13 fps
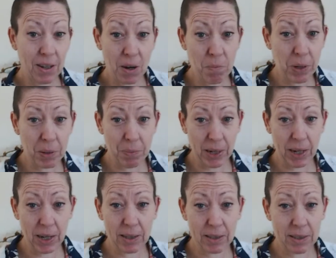don't buy
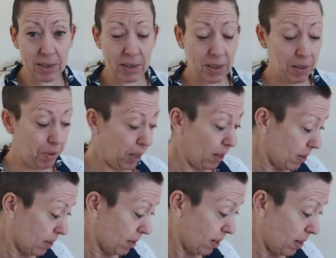bags because they're really
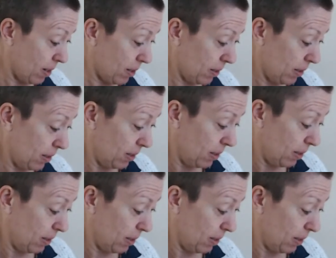hard to sell.